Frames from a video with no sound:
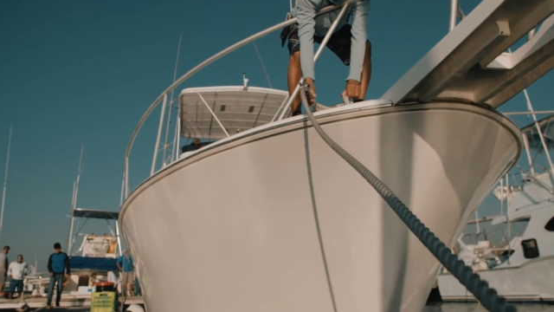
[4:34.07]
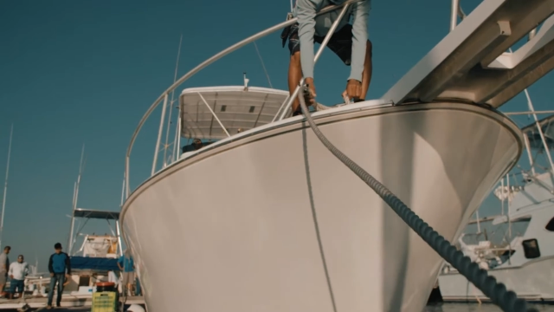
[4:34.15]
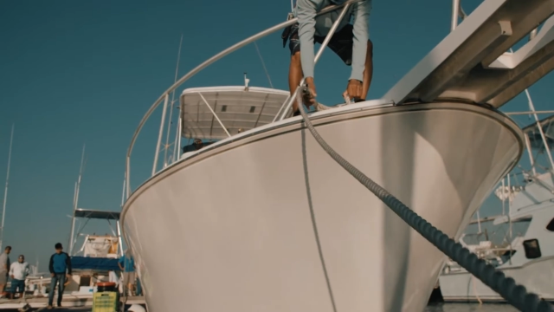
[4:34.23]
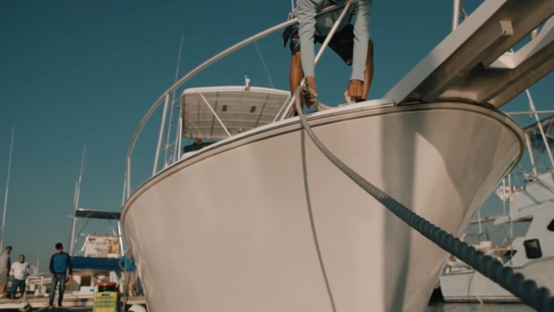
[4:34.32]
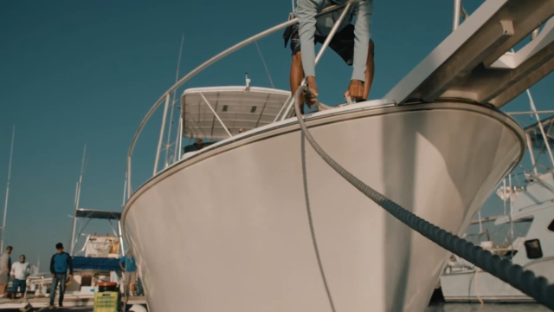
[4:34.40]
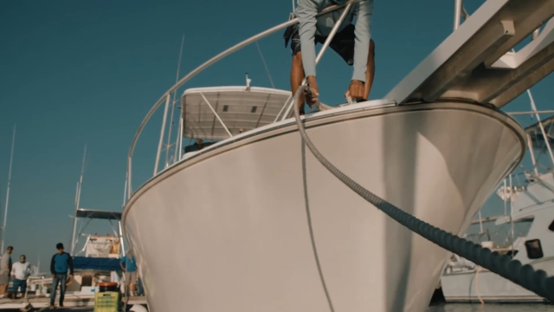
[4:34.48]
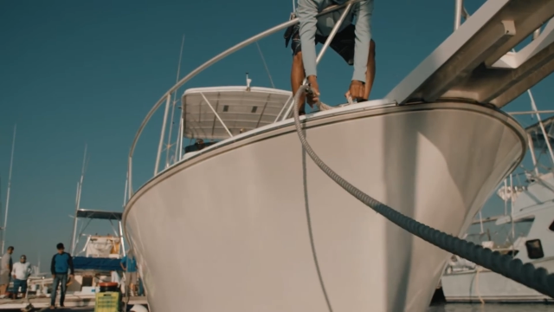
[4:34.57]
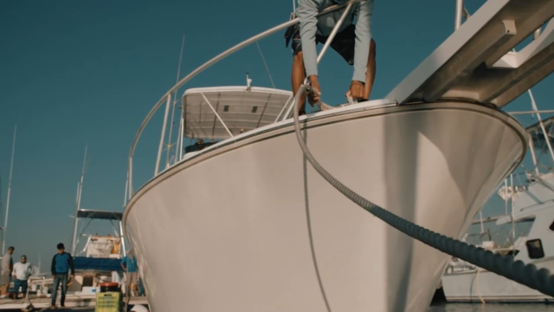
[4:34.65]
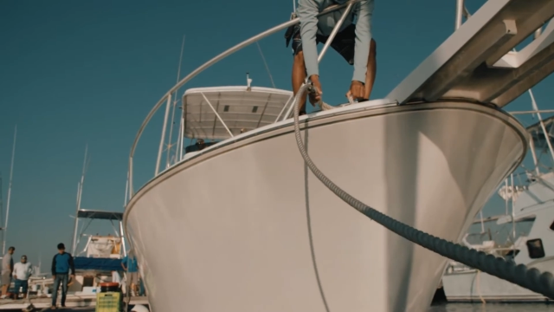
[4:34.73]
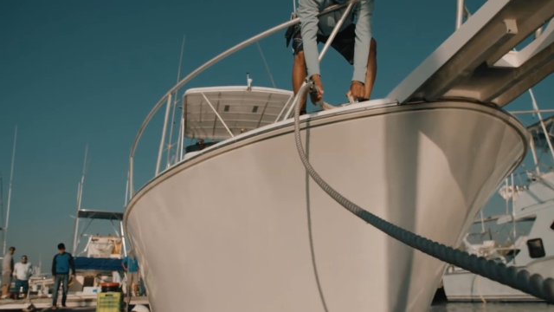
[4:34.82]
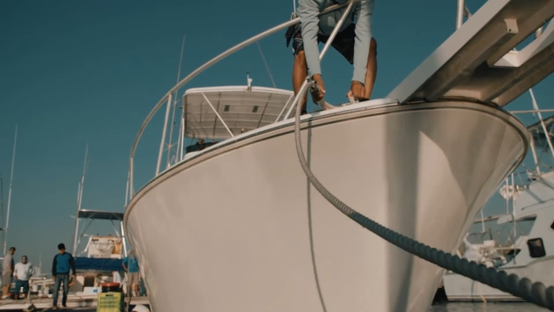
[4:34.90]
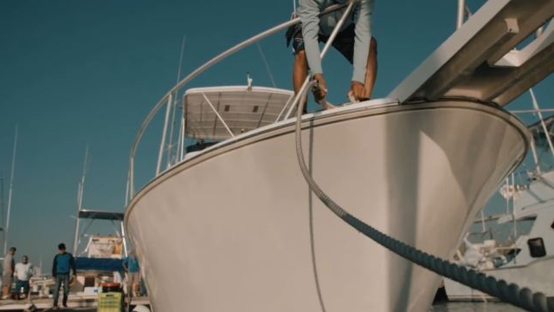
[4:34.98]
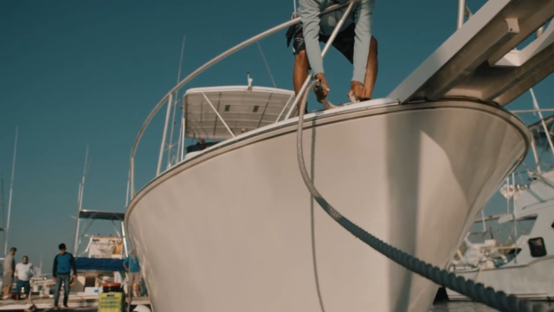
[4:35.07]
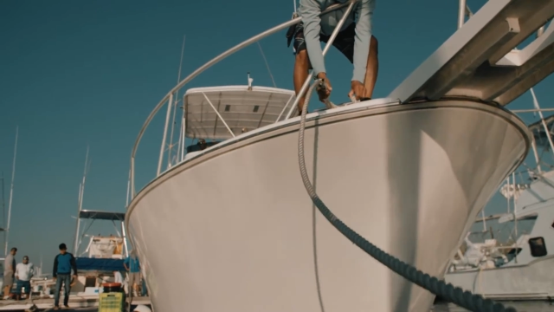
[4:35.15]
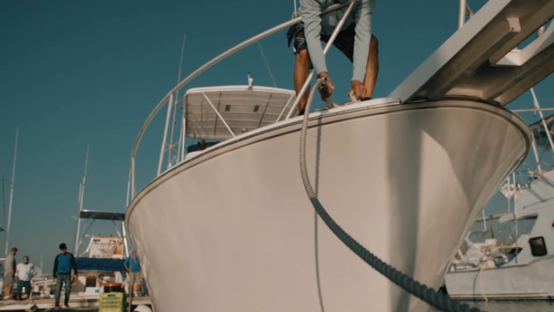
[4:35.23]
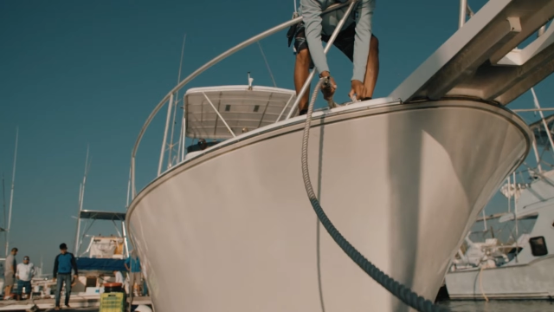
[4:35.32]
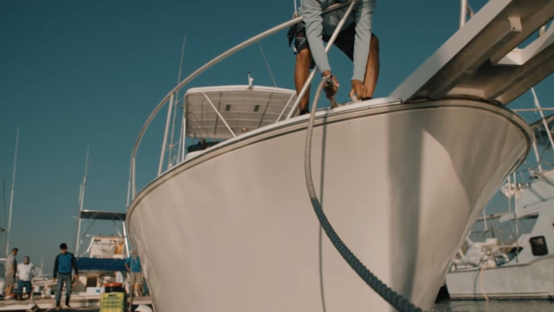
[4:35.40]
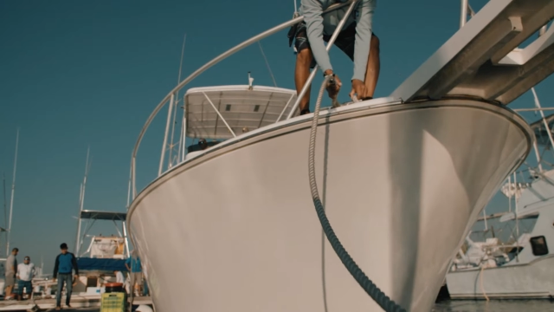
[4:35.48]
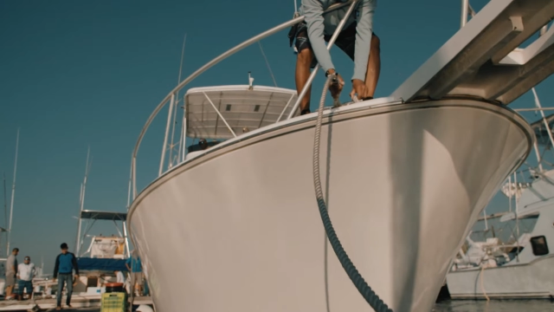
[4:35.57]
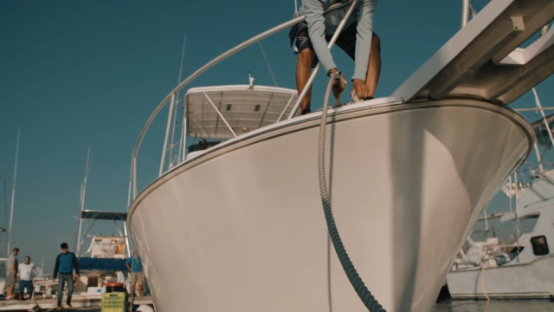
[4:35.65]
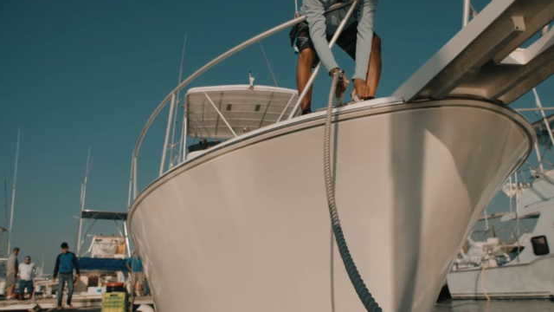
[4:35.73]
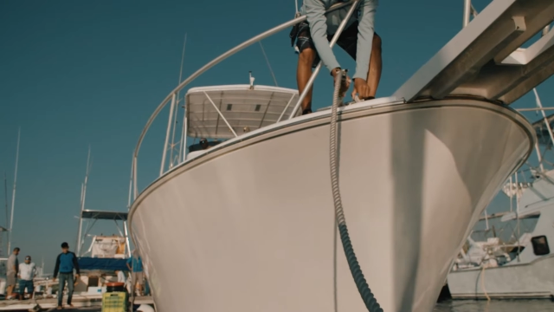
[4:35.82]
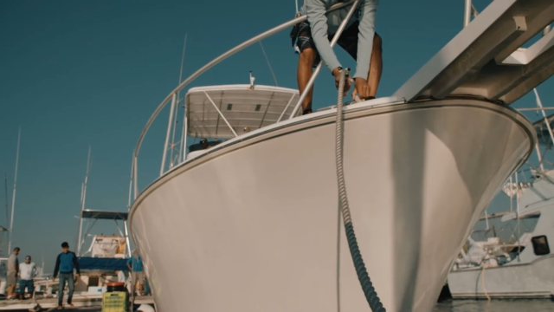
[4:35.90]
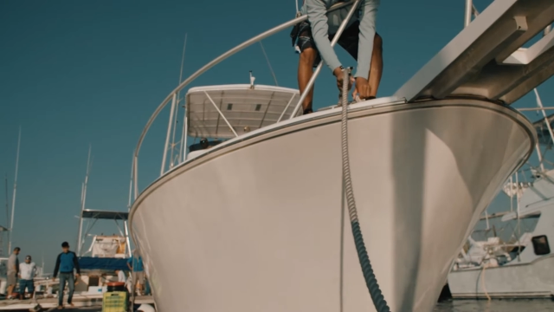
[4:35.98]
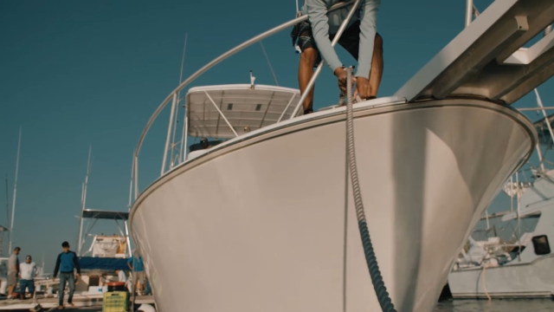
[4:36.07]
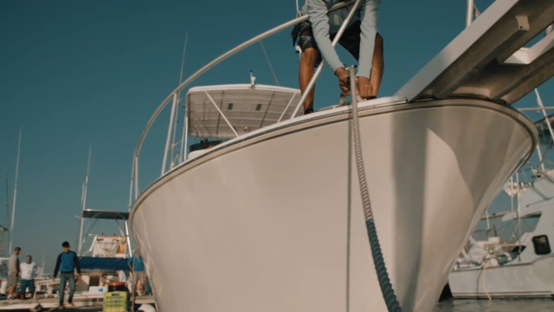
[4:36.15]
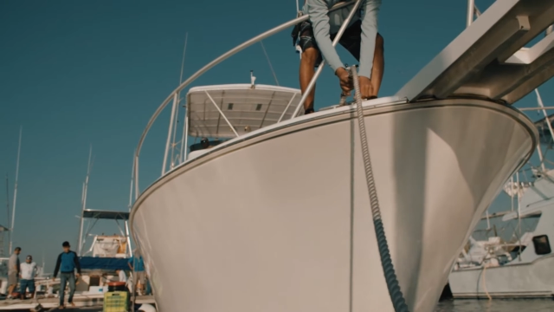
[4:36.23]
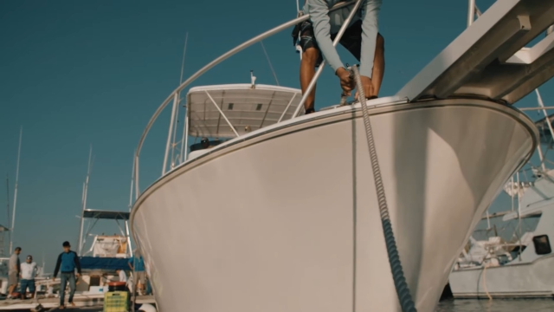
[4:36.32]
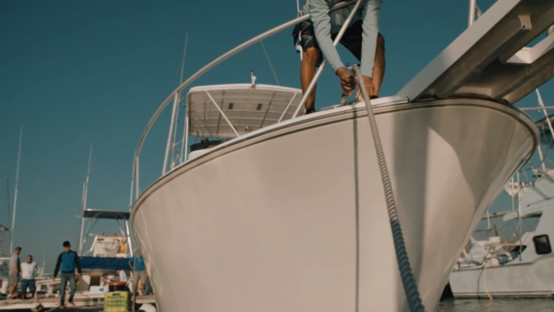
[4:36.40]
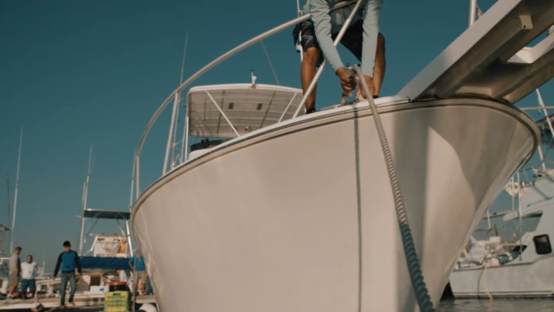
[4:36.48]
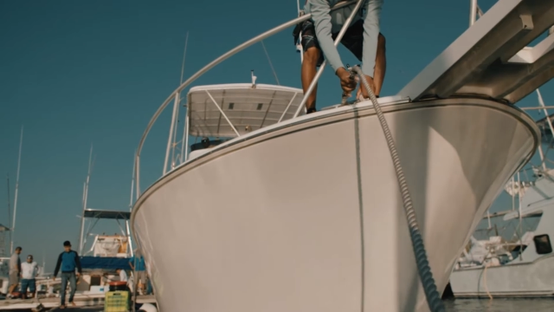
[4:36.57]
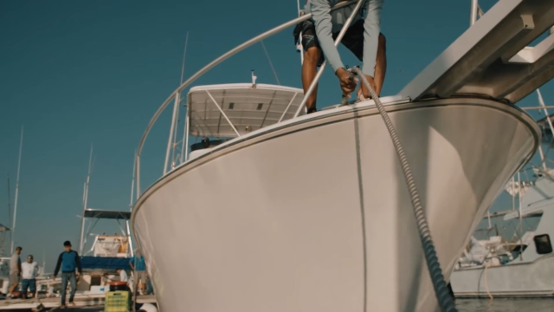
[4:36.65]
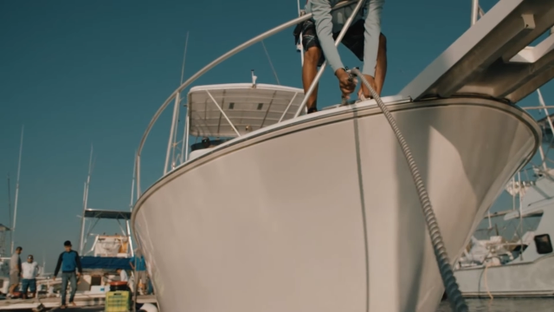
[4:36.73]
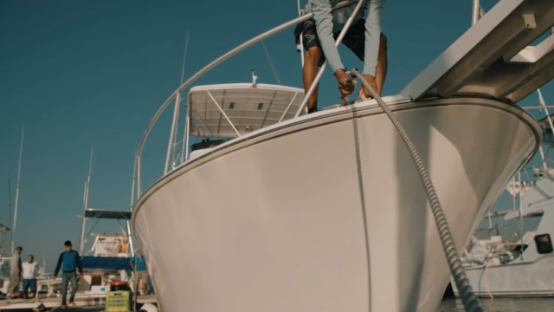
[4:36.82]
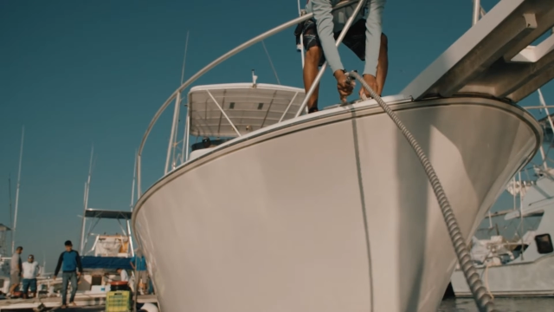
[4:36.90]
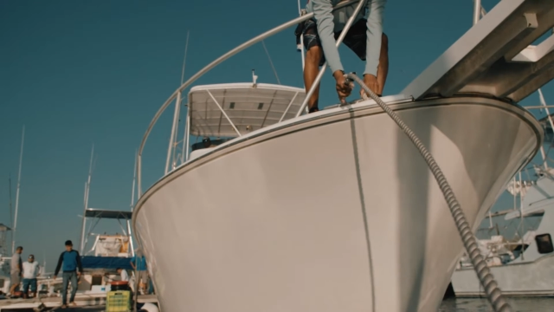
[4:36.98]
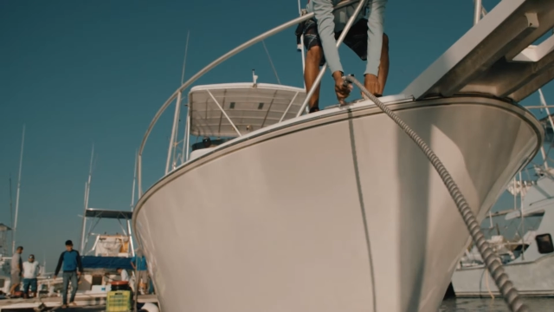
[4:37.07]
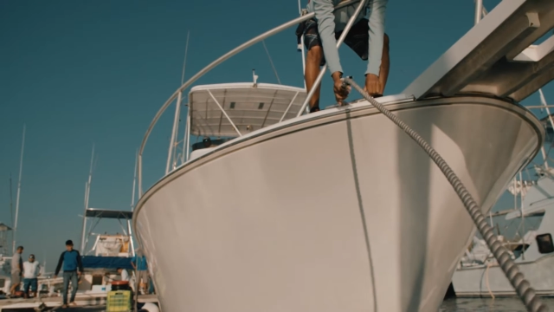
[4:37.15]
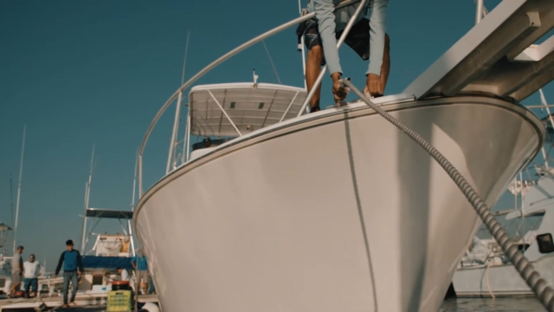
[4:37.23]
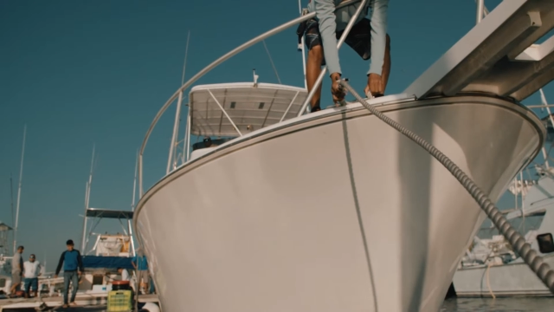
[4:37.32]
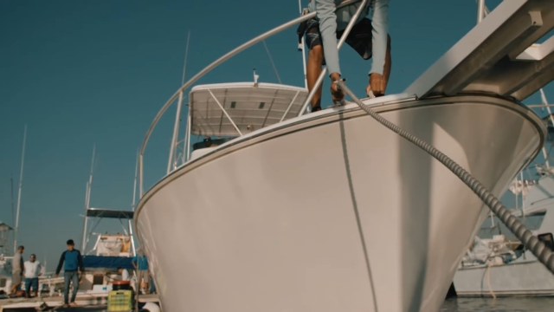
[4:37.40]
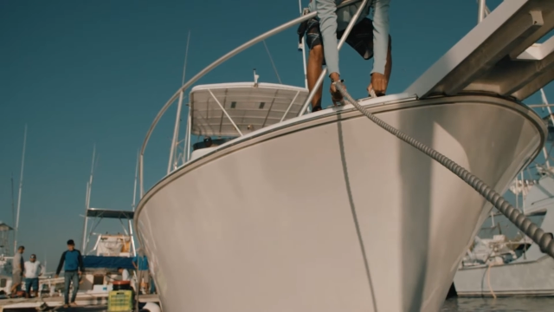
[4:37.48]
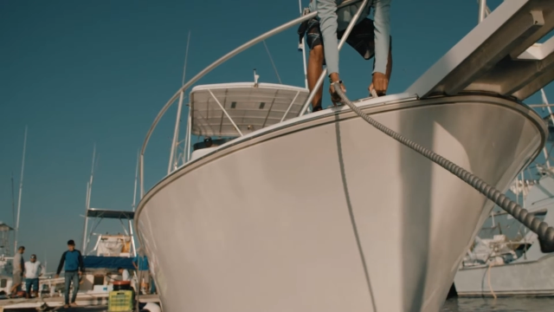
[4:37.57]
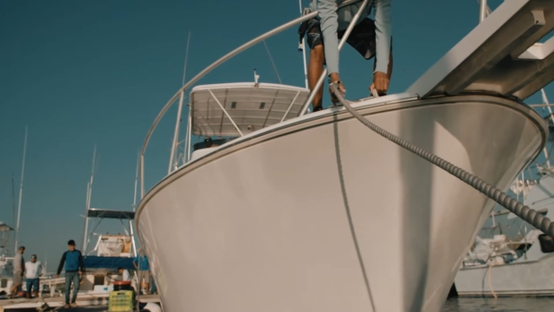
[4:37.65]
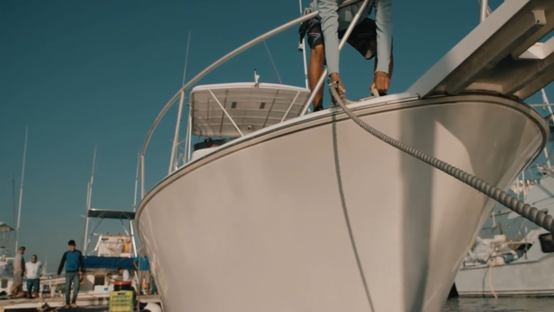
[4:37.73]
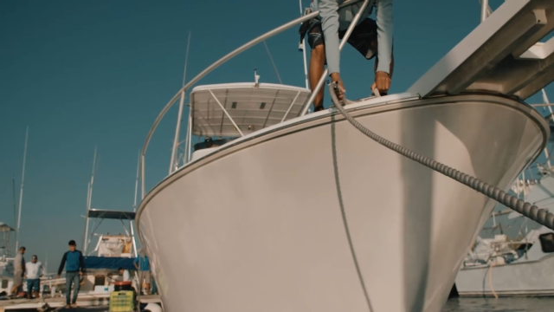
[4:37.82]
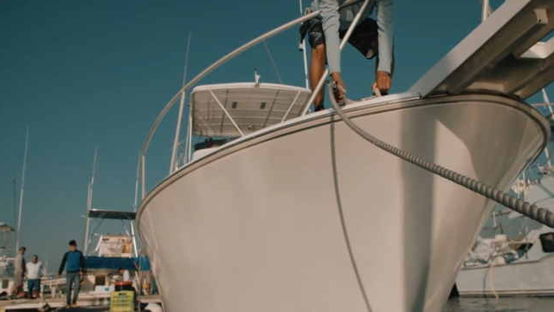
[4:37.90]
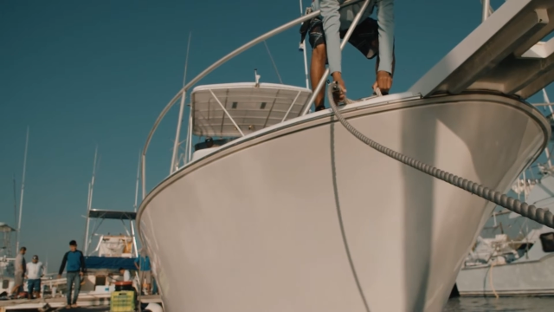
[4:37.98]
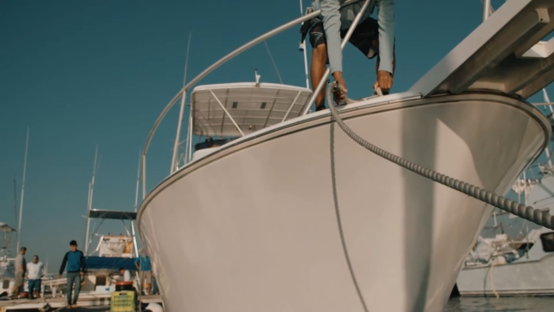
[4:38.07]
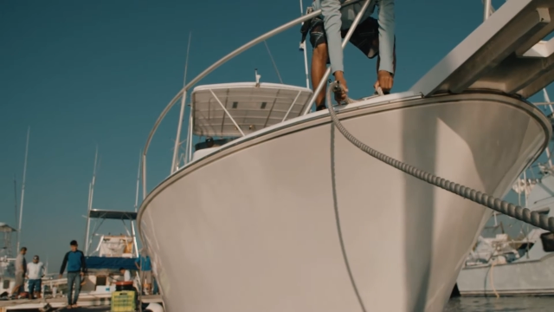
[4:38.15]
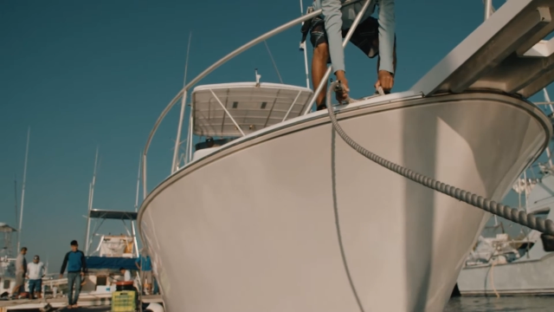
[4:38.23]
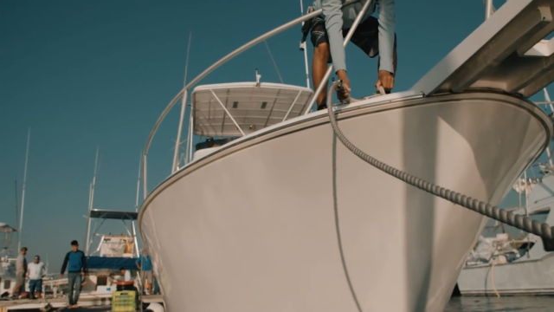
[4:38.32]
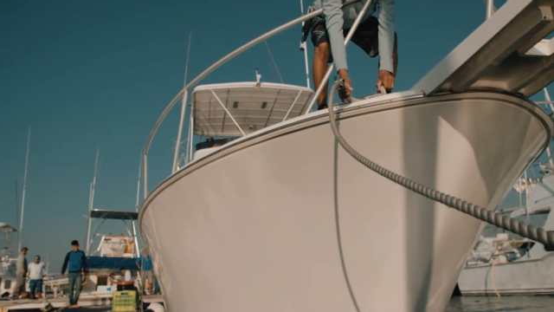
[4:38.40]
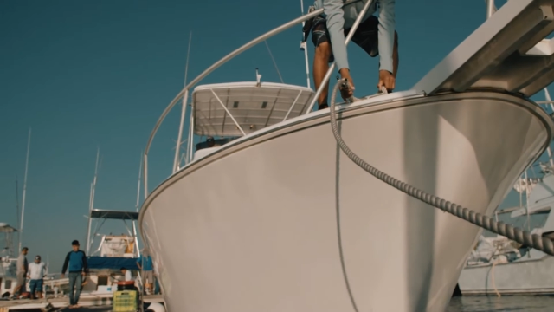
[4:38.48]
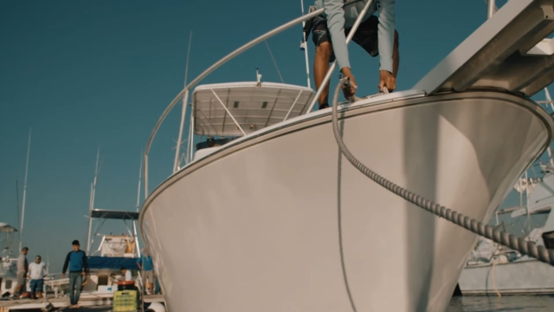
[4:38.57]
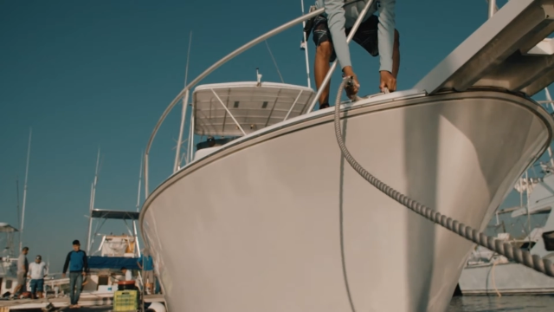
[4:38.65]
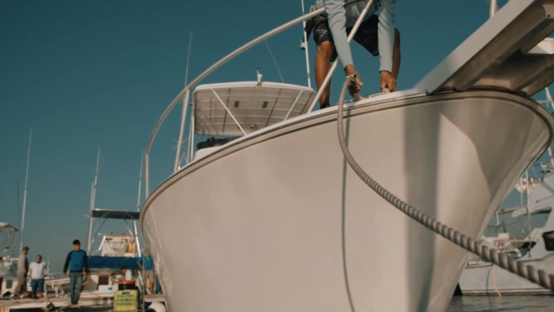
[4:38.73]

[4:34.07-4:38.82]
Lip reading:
[unreadable: no face in view]